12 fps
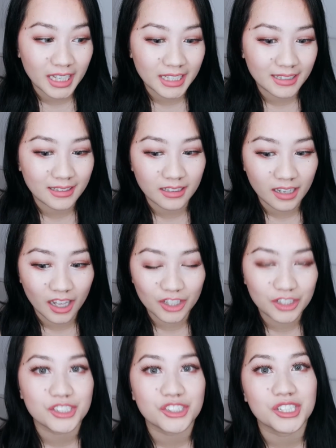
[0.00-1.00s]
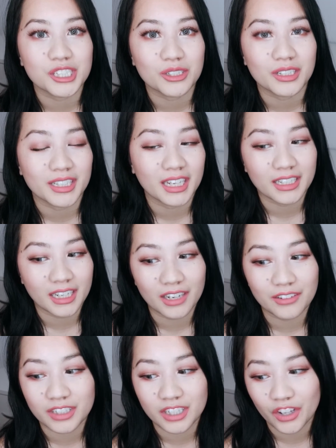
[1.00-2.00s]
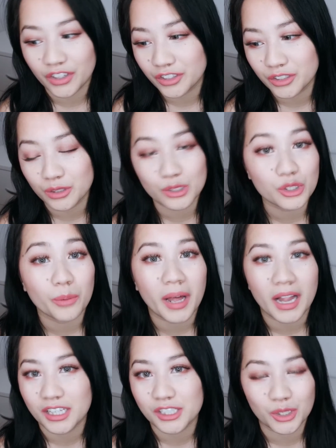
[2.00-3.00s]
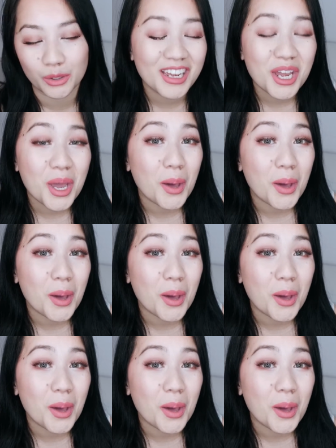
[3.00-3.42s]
Like the colors just look like every other neutral palette,